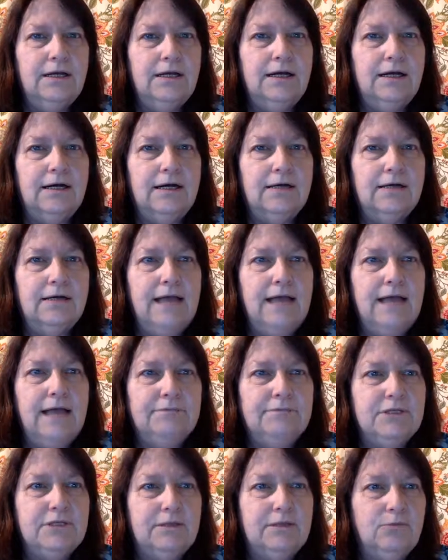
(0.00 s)

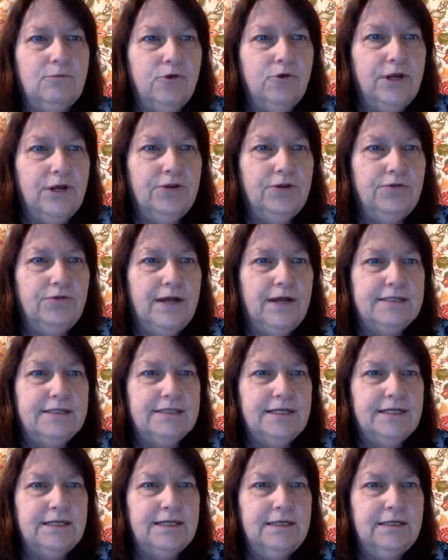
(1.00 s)
apps a little more
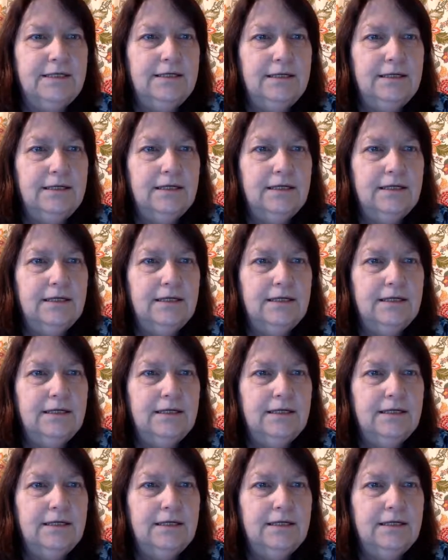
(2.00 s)
interesting.